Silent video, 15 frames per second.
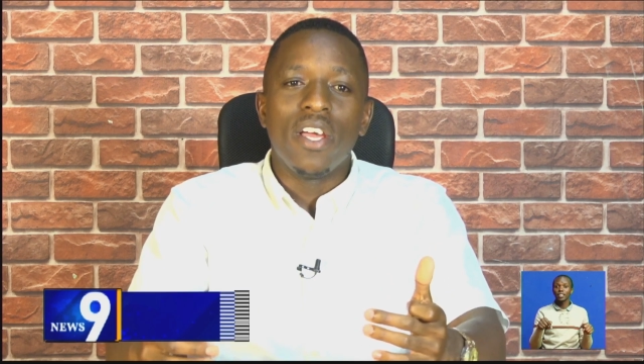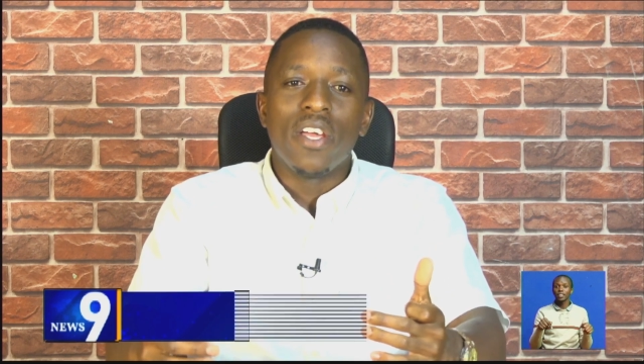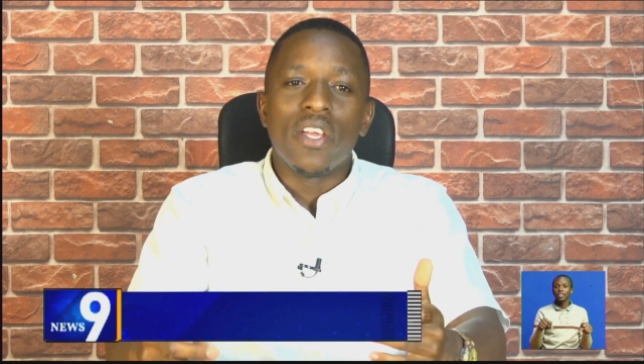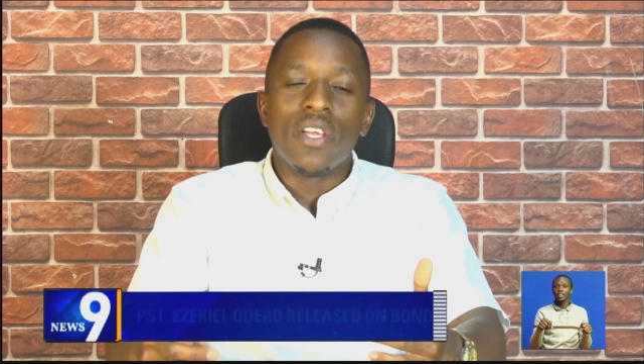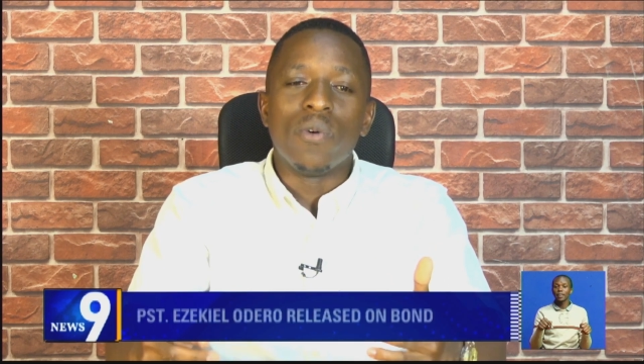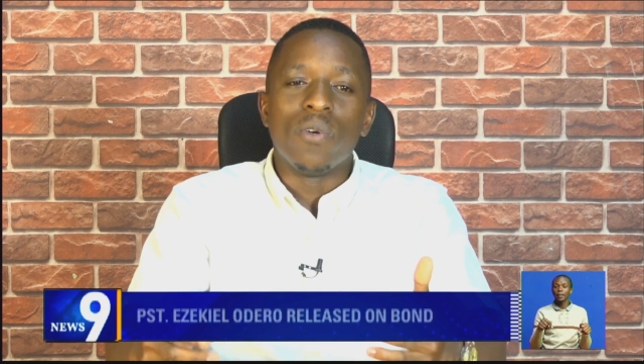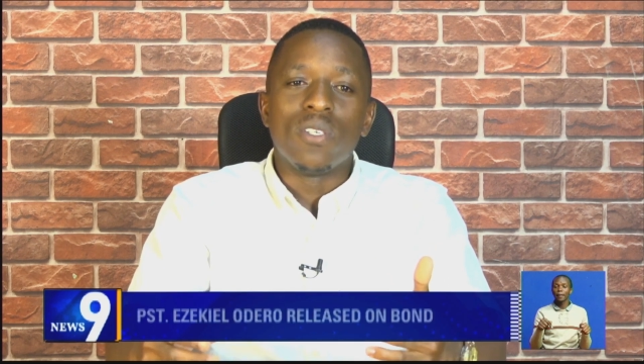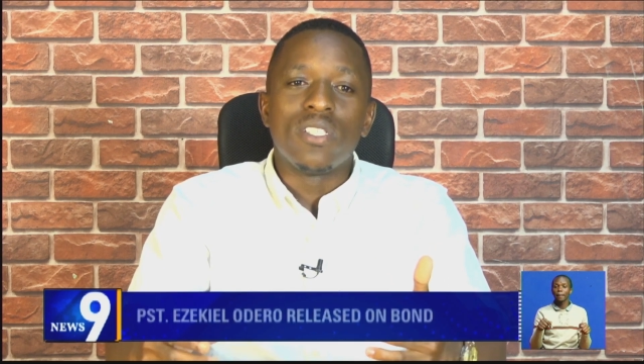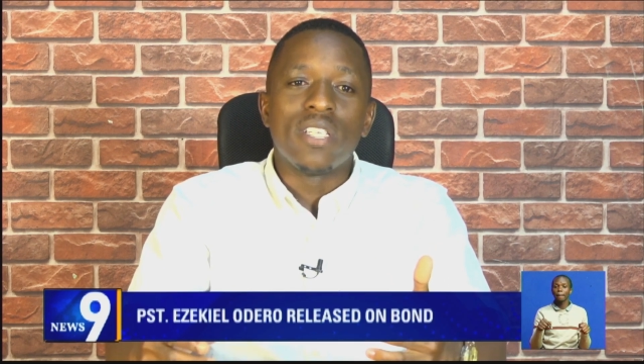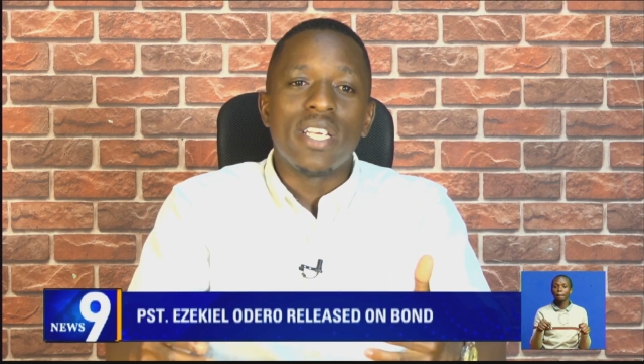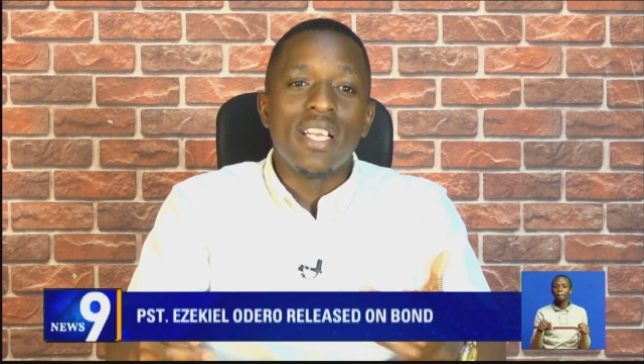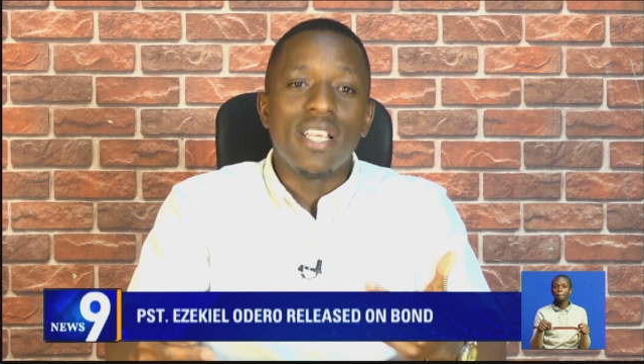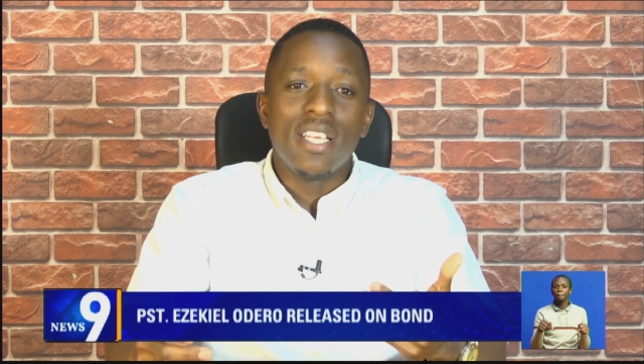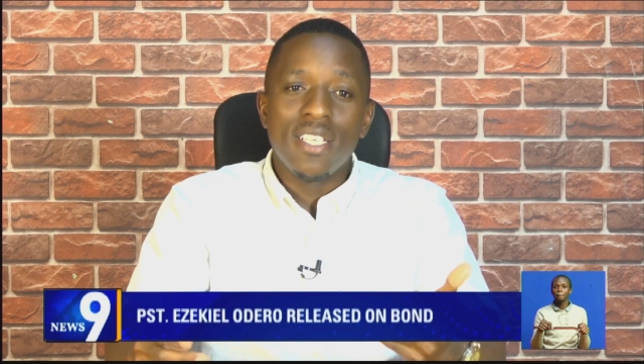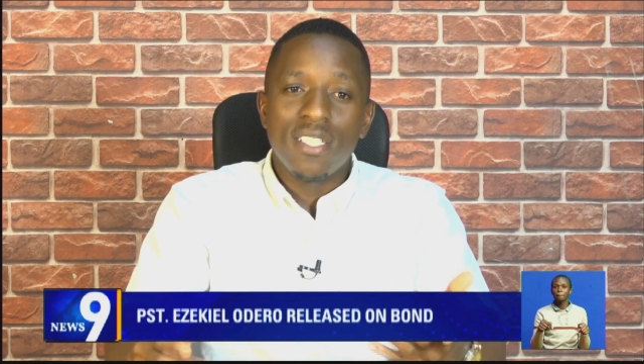he was
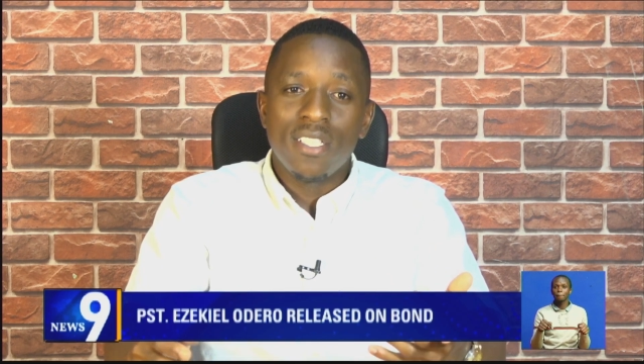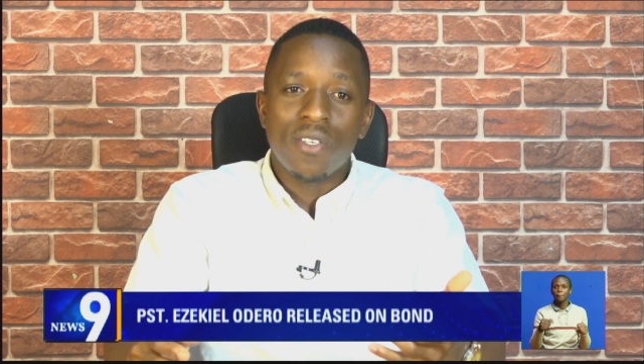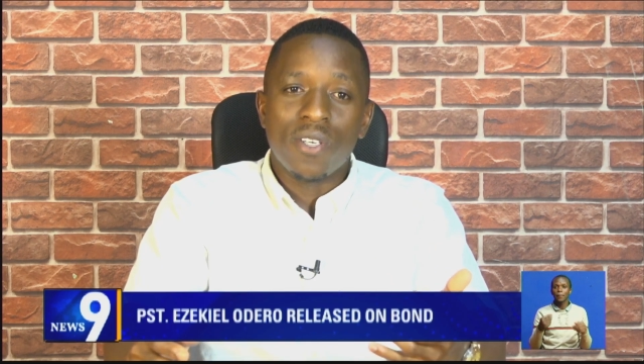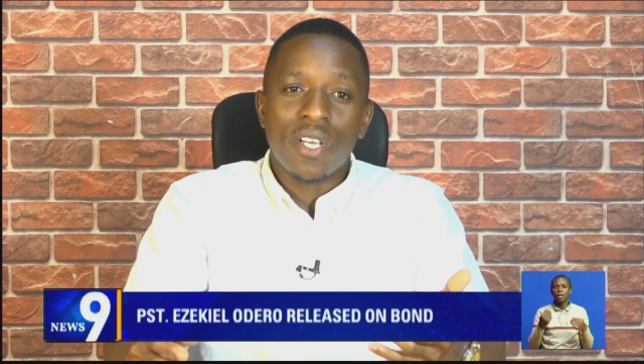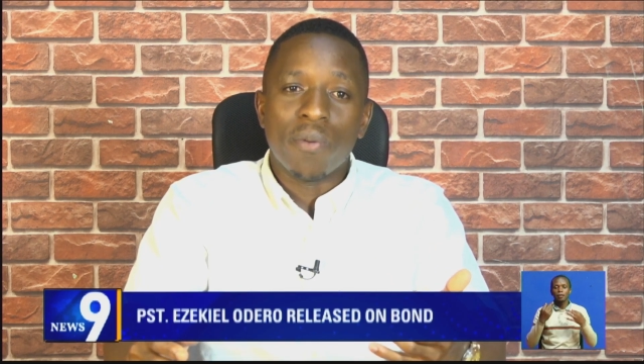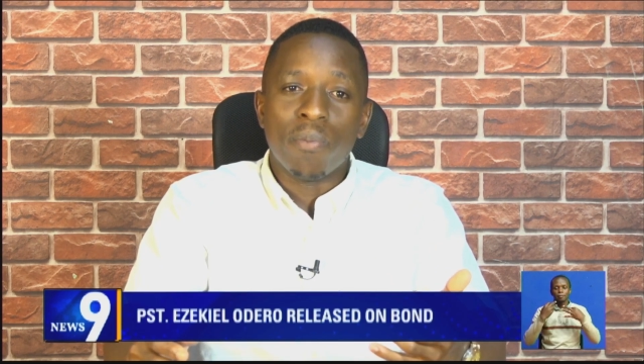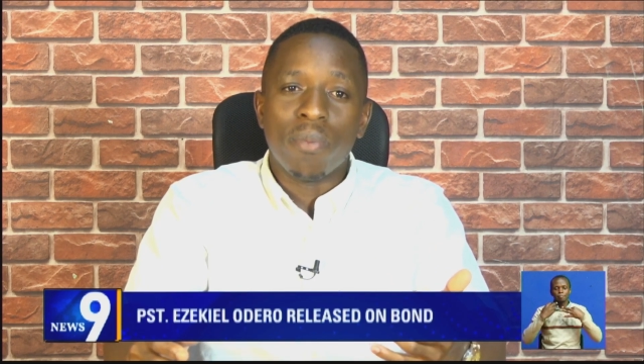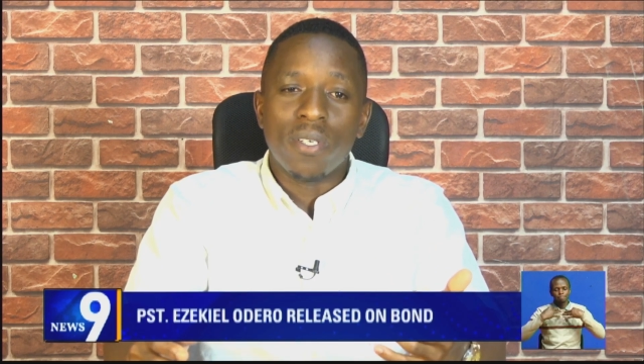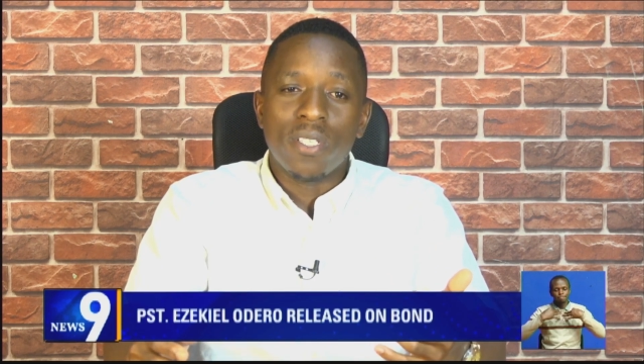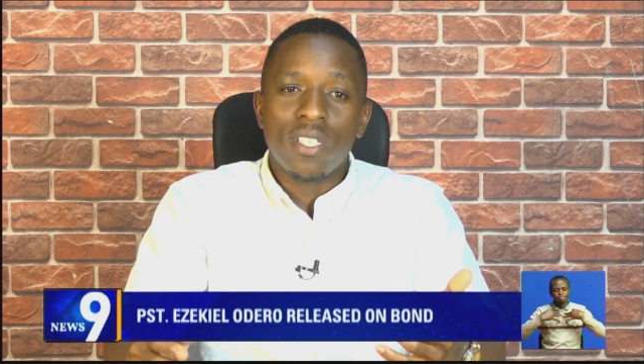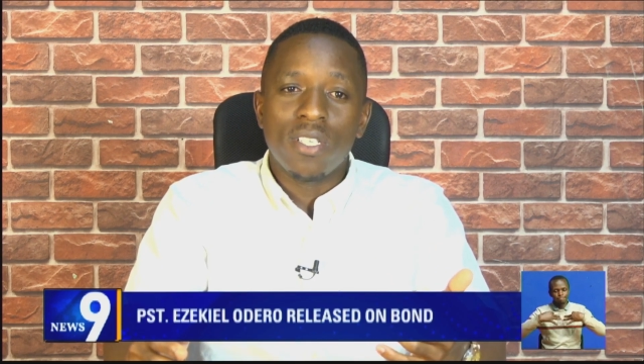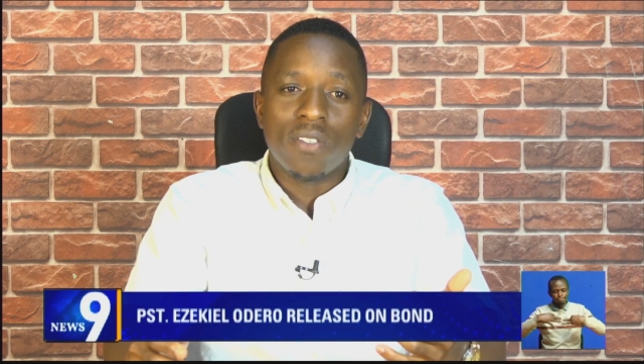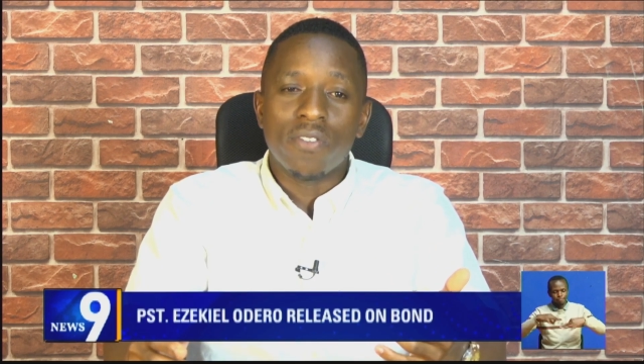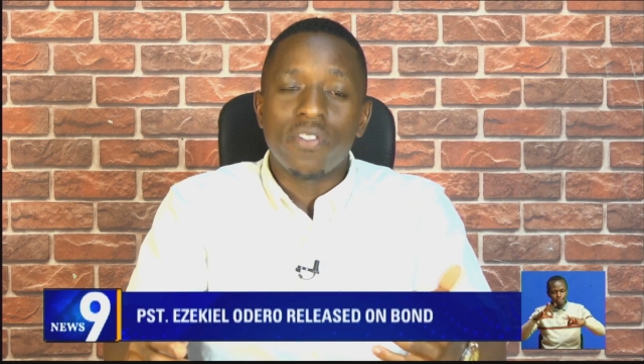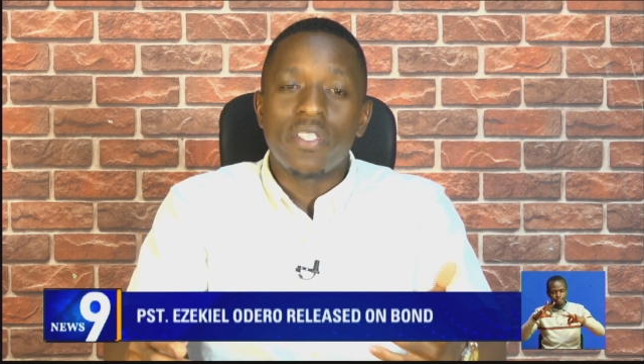released on a bond
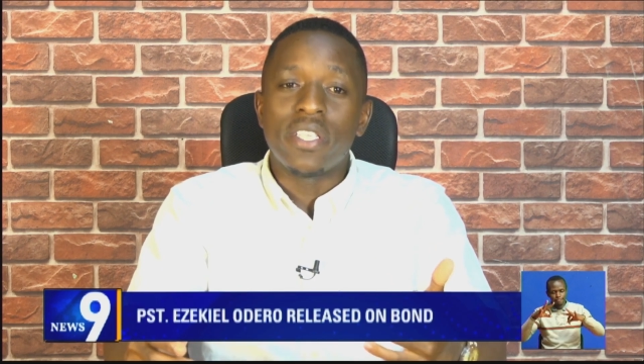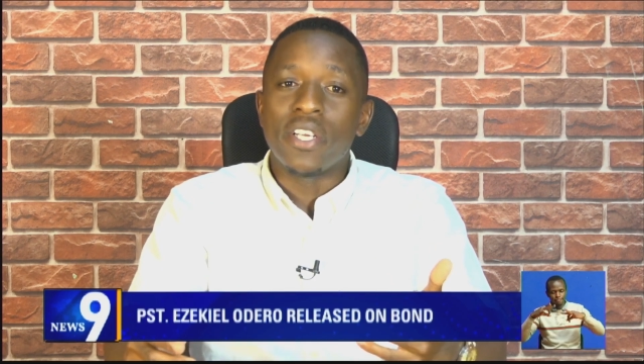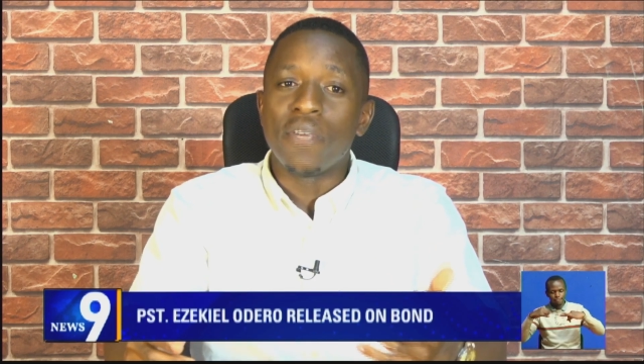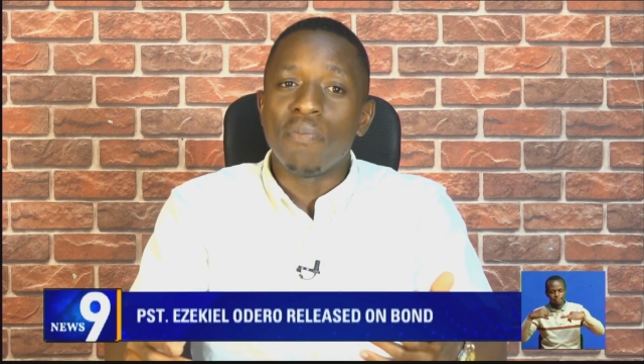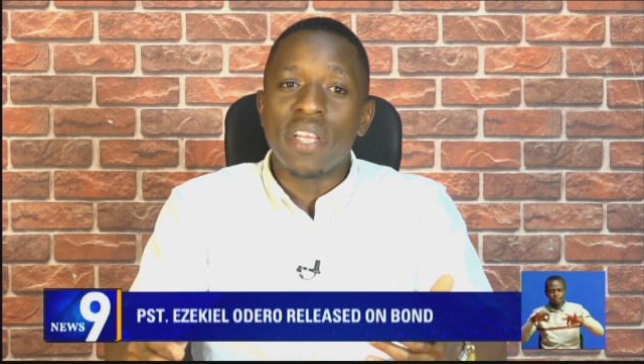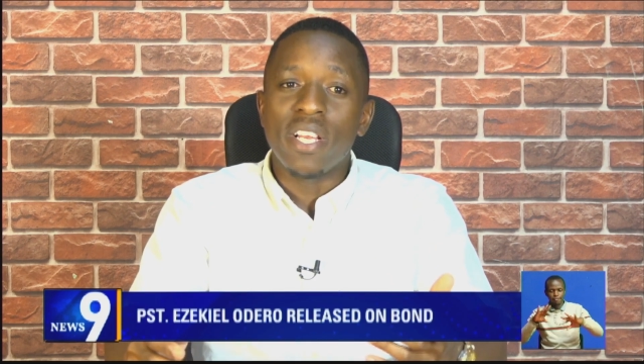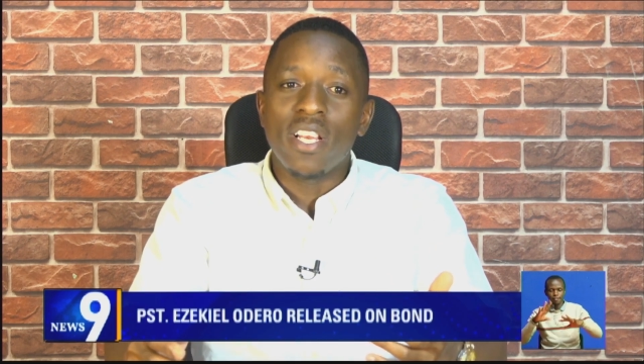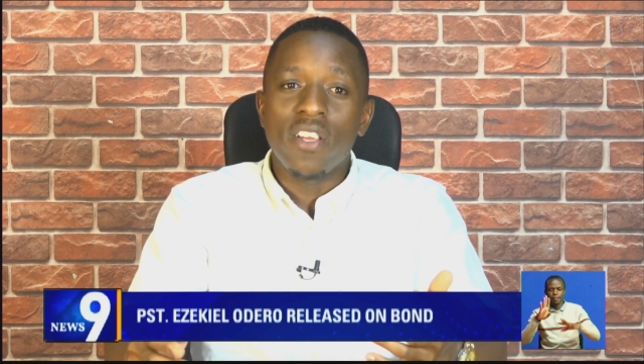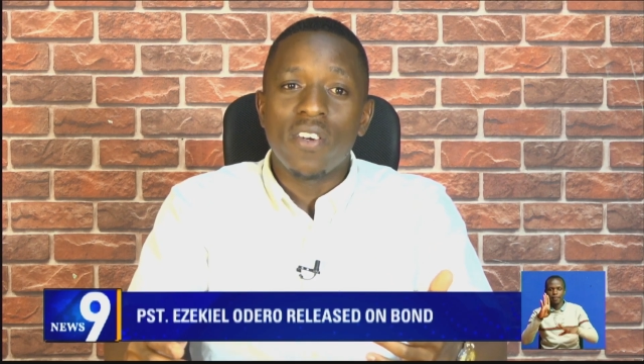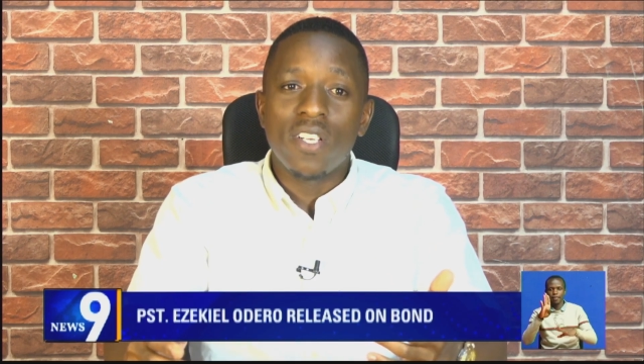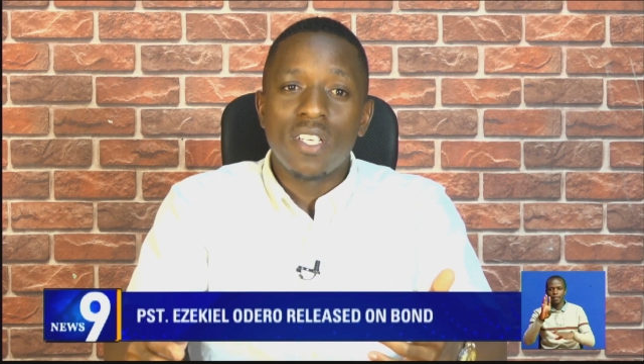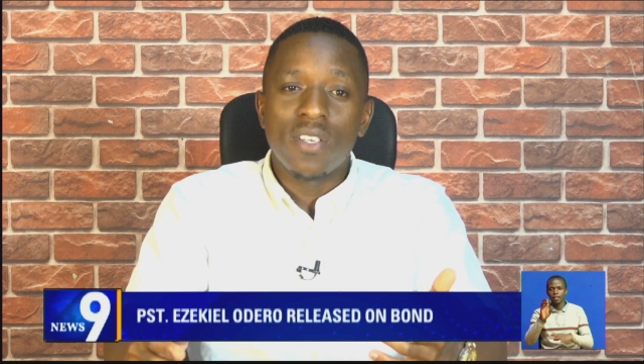of 3 million